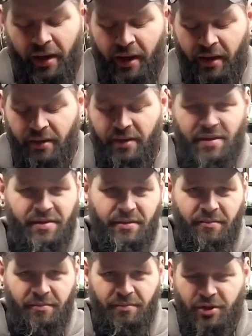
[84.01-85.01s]
it
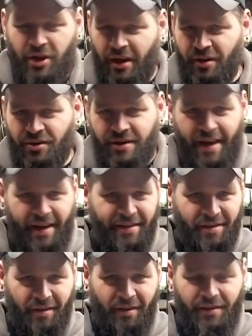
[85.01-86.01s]
doesn't change
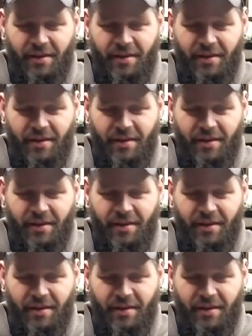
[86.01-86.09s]
size at all,